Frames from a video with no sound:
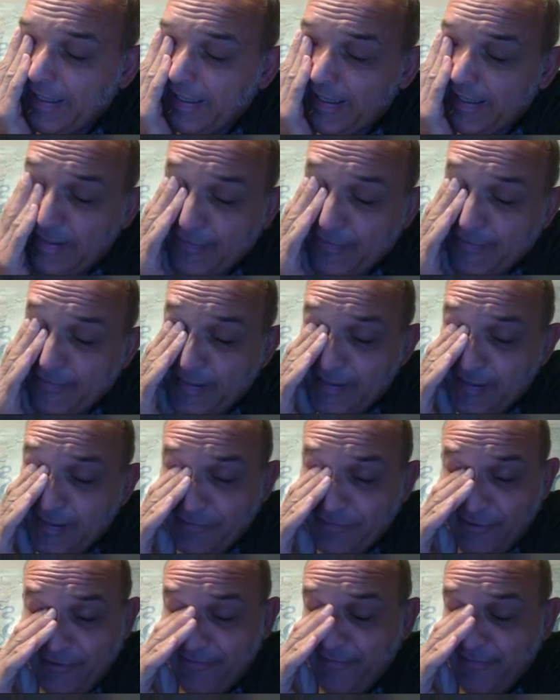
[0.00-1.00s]
Because if this
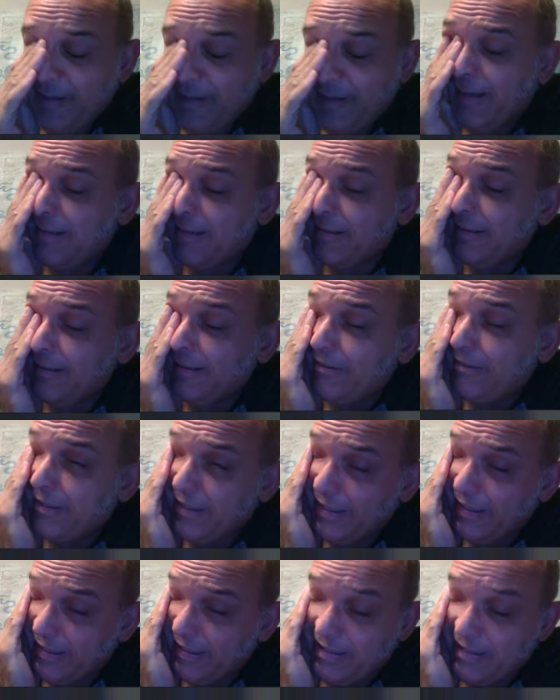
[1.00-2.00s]
is what financial
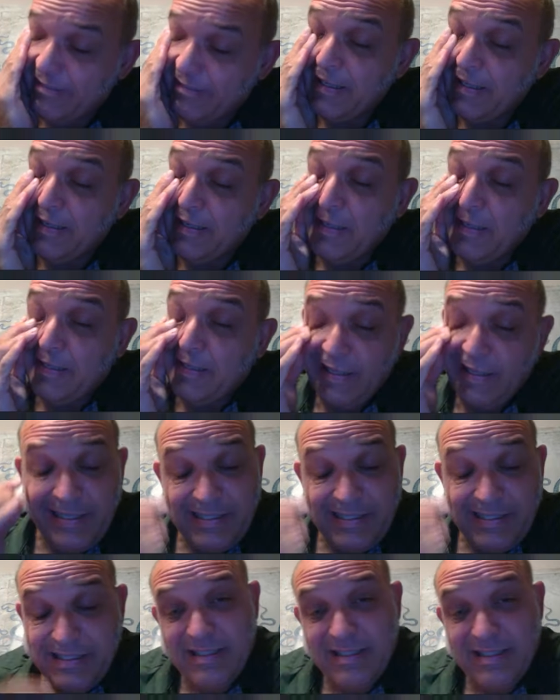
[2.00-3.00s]
literacy is, then
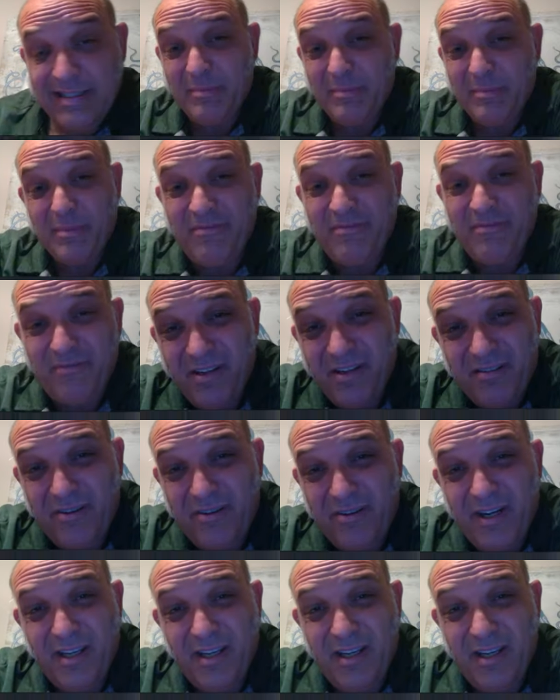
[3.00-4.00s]
it's just going to be
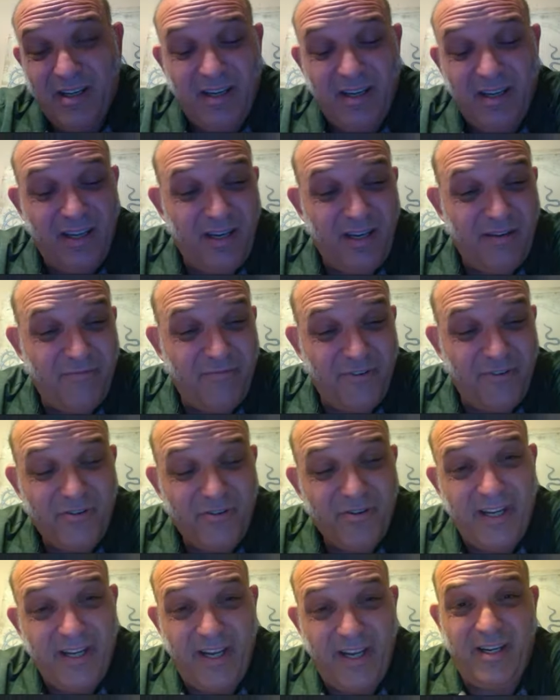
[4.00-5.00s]
frustrating and, and
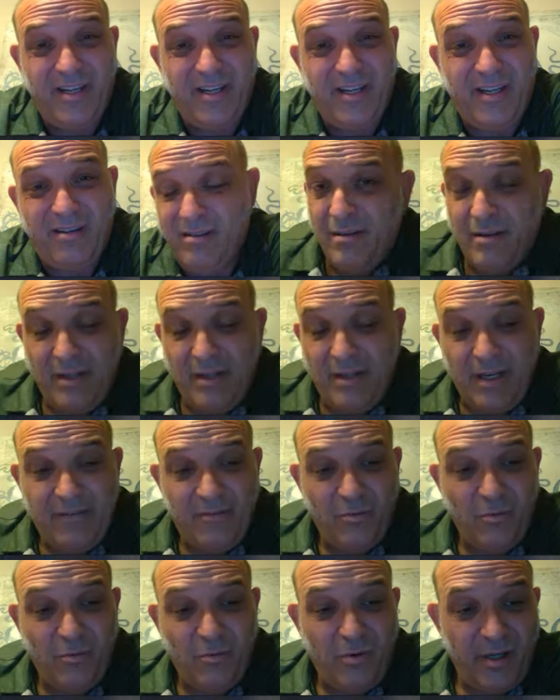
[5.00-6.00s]
infuriating. Thanks
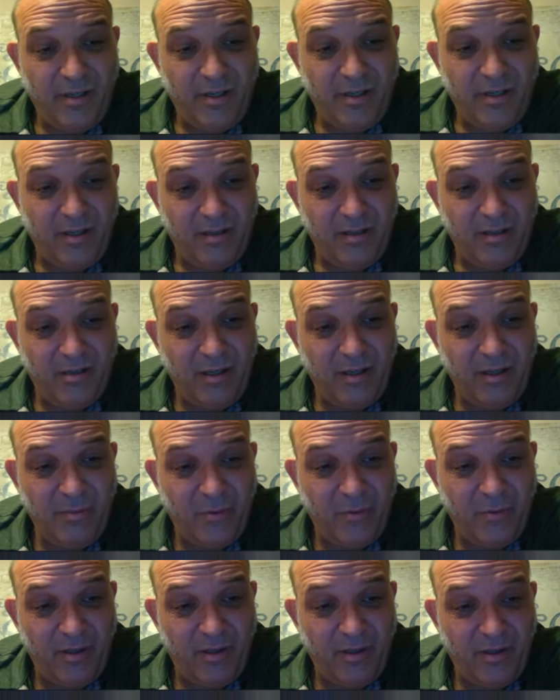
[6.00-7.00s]
for watching. Tell me
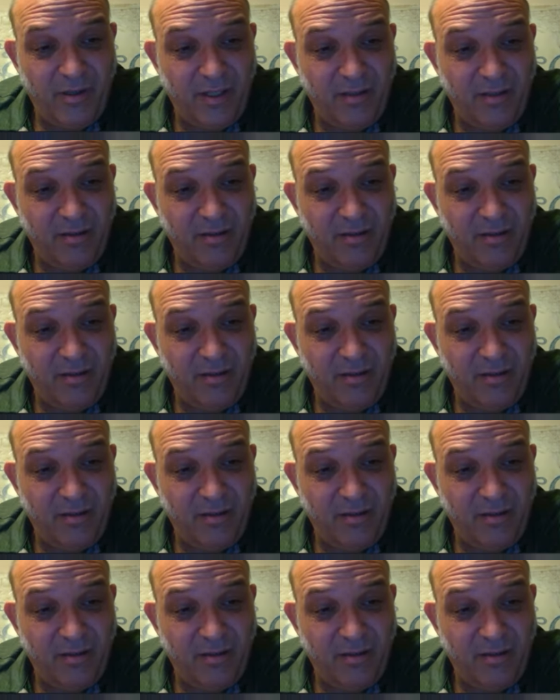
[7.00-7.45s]
what you think.